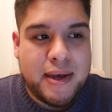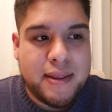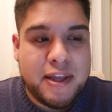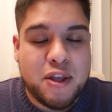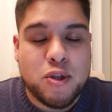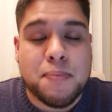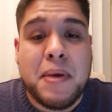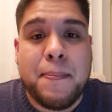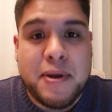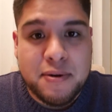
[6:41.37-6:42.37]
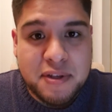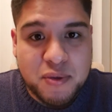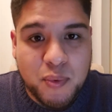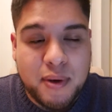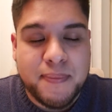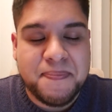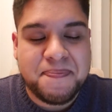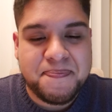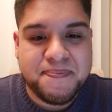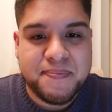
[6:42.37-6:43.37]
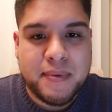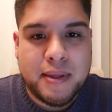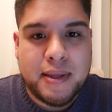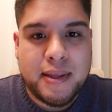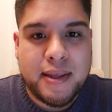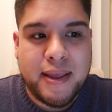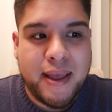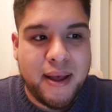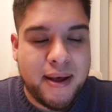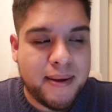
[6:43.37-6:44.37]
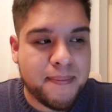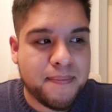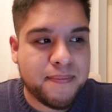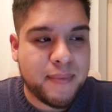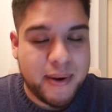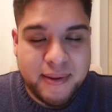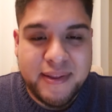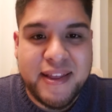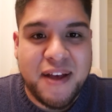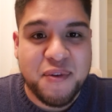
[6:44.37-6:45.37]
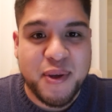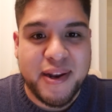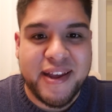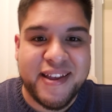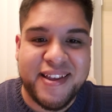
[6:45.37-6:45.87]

Thank you to my peers as well. All right. Have a good night.